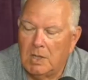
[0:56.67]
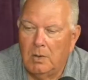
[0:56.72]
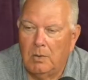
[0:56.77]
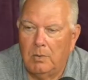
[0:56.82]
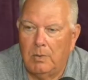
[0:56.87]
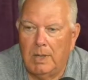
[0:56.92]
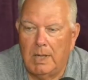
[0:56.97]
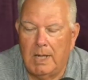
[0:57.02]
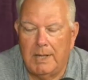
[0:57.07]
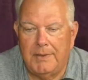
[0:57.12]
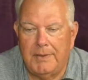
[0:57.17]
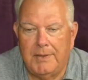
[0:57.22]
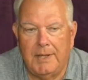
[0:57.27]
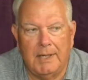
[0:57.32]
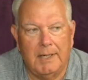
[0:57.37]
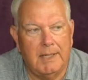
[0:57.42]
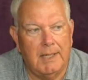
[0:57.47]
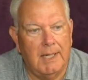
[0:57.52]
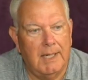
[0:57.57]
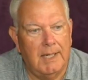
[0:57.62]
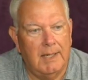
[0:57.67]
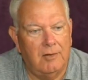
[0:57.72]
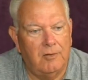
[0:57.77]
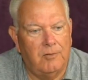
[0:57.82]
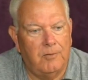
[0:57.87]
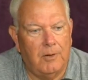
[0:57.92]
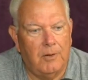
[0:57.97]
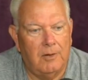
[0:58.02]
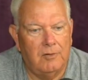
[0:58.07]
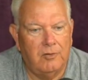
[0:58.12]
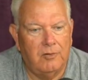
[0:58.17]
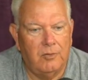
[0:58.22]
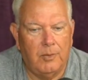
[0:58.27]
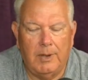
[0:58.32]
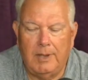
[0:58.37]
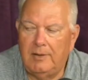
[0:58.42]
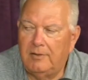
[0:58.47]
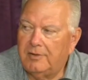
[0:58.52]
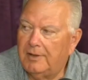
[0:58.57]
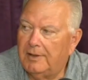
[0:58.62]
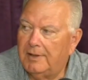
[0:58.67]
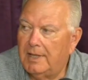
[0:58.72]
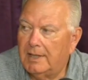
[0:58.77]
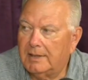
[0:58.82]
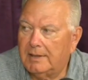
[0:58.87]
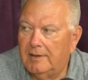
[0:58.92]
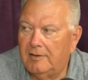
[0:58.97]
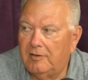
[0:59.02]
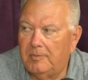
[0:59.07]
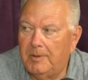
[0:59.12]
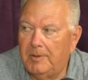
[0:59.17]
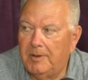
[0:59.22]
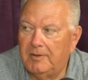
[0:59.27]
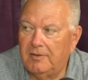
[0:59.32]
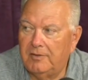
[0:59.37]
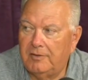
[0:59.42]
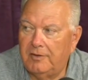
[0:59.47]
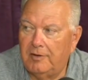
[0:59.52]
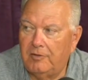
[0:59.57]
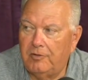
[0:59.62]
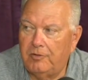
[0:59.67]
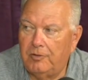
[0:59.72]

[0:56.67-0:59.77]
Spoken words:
Well, I think as far as the way he's conducted his business this